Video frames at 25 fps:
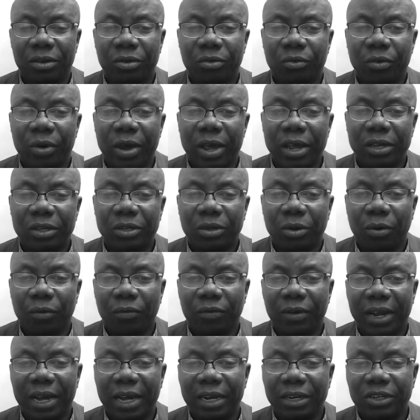Rays of
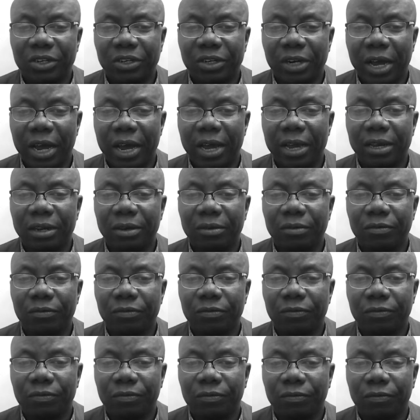light shine
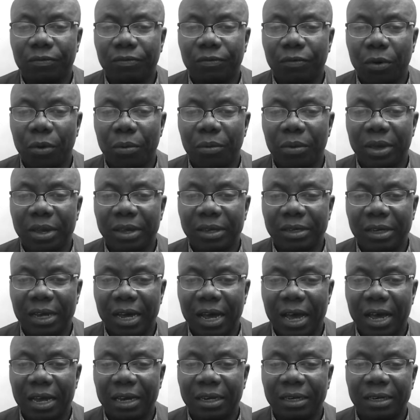from his
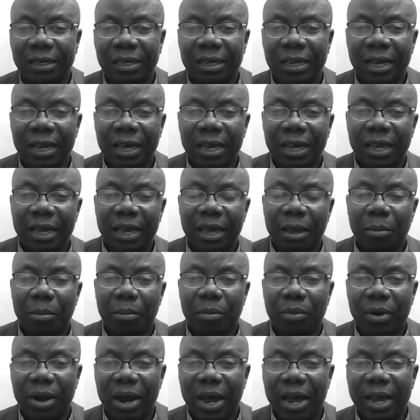hand, a
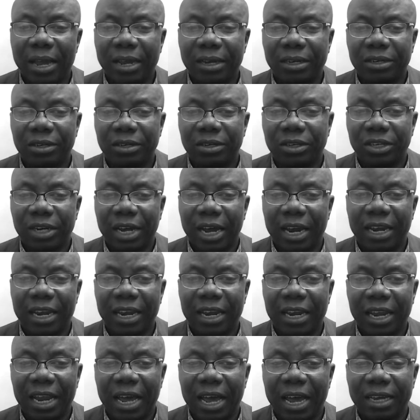bright
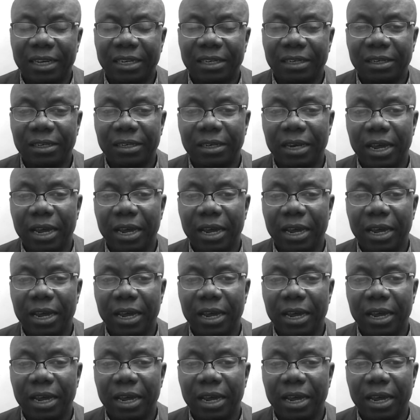shining light.